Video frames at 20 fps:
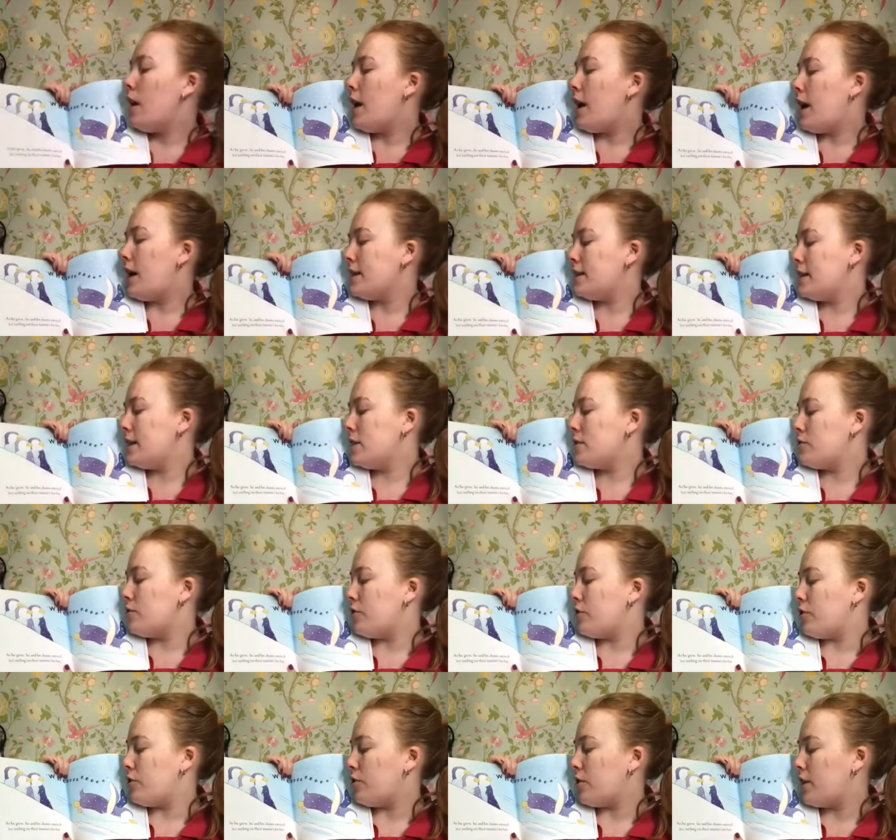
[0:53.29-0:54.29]
As he
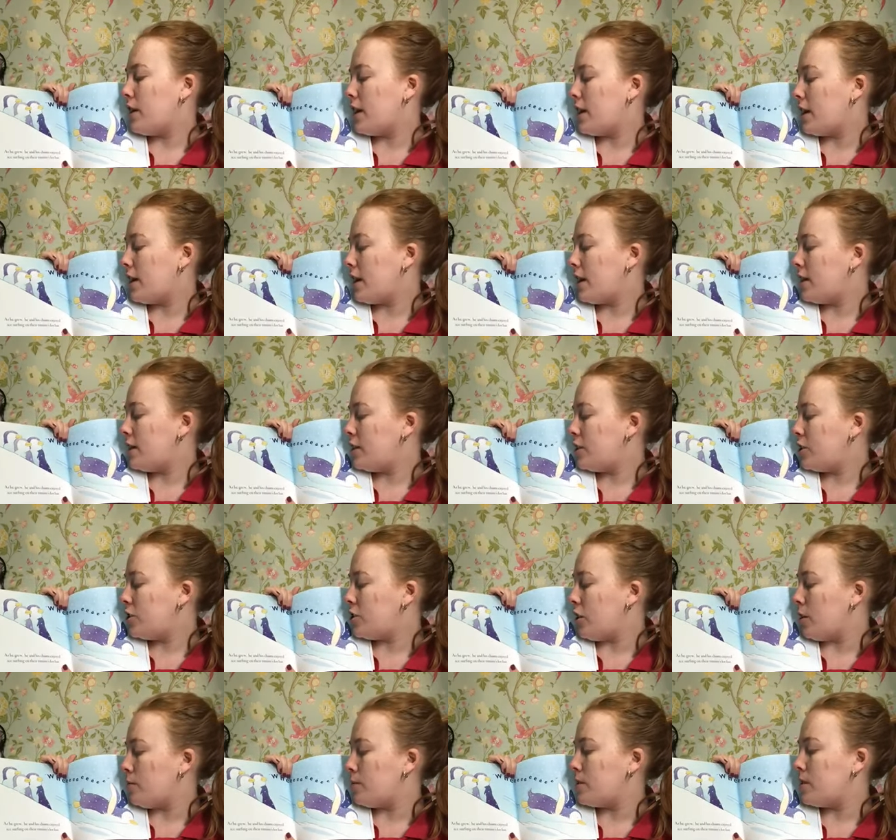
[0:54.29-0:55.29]
grew, he and his
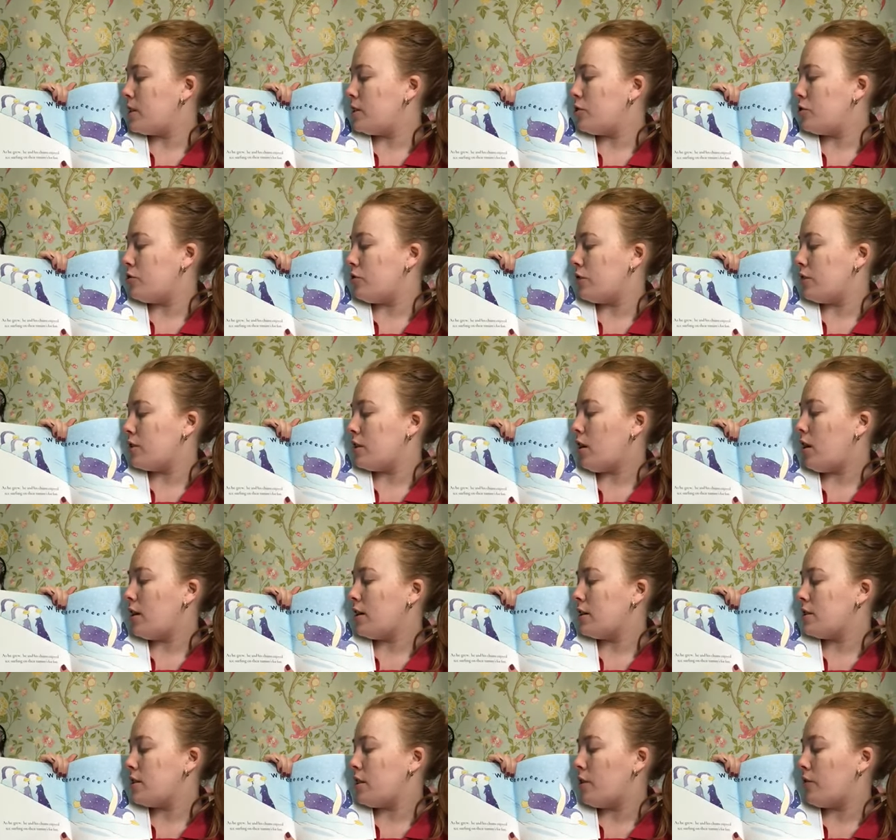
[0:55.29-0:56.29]
chums enjoyed
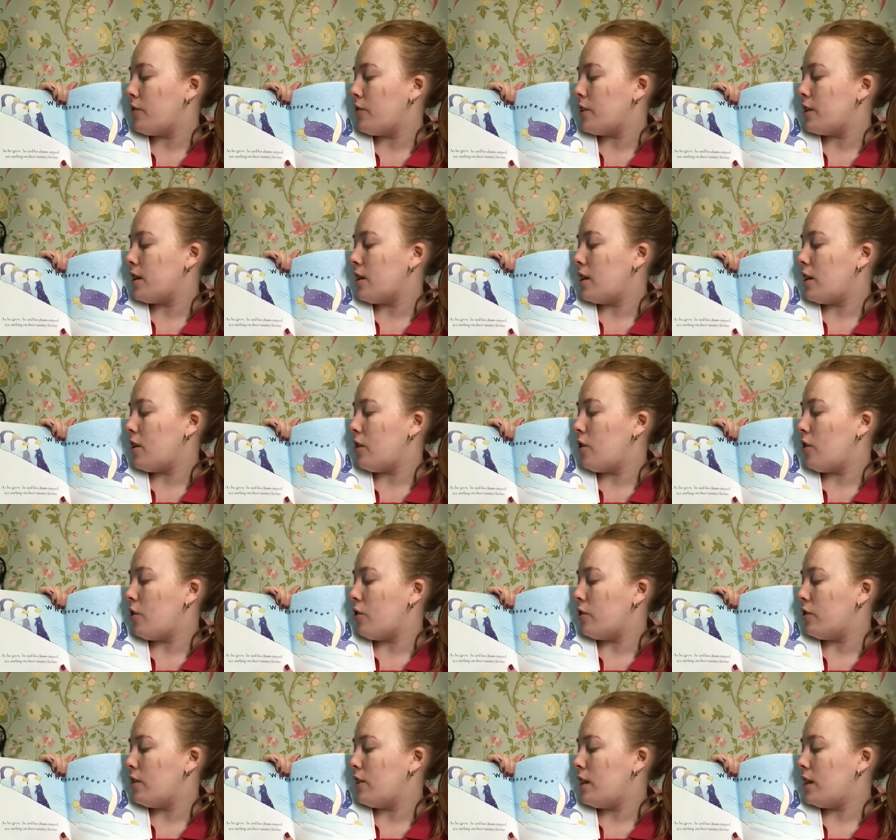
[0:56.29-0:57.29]
ice serving
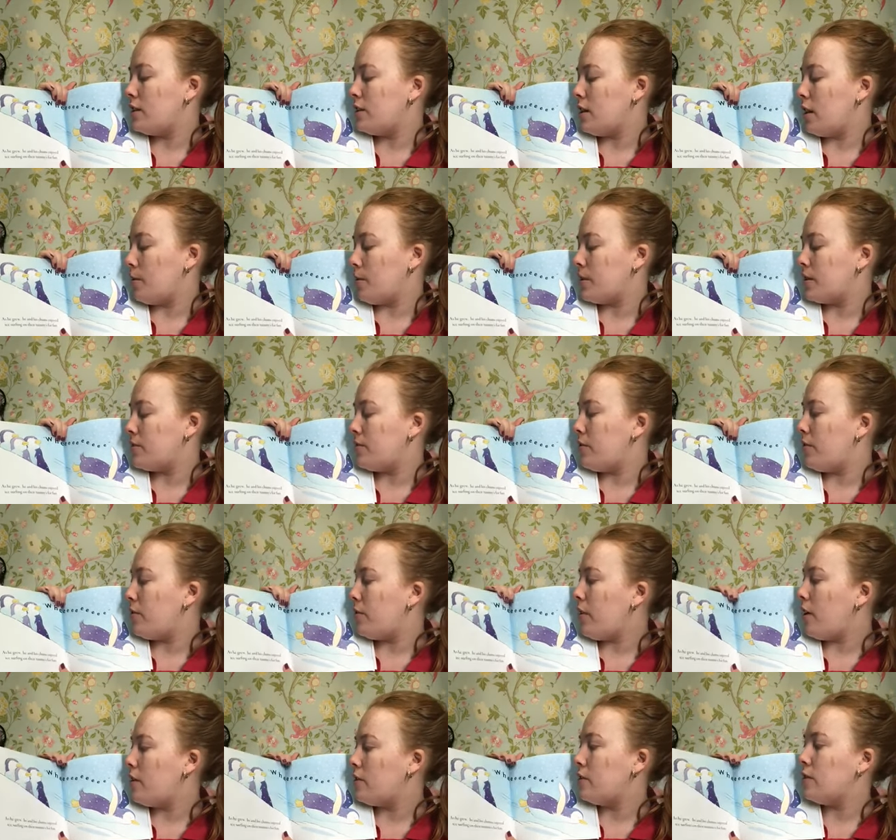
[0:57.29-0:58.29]
on their tummies for
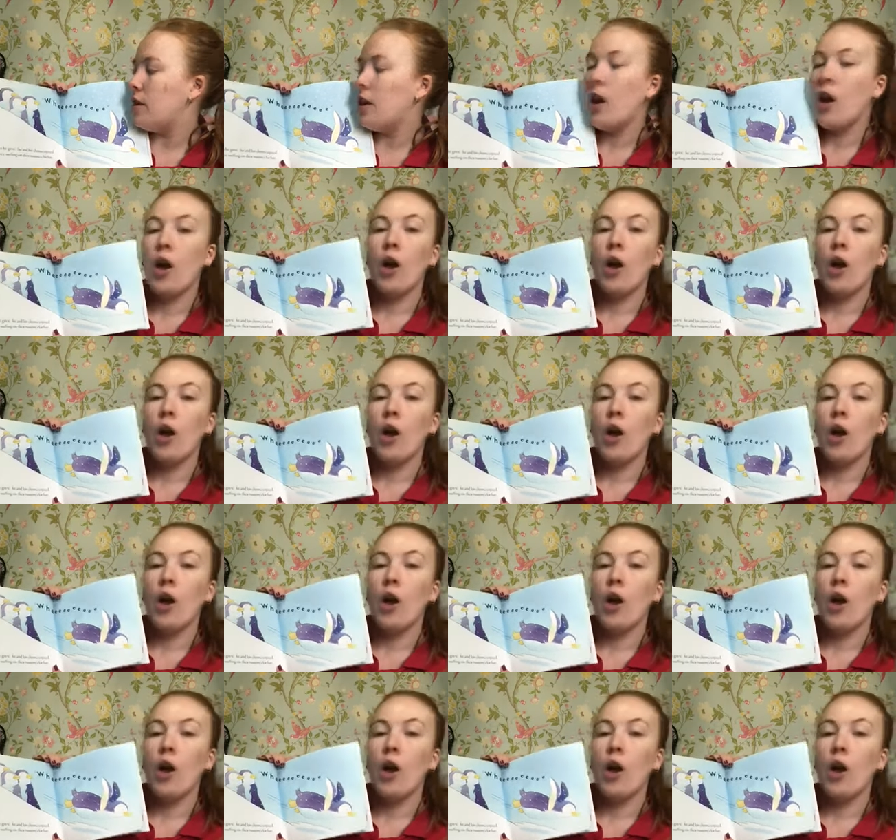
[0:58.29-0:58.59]
fun.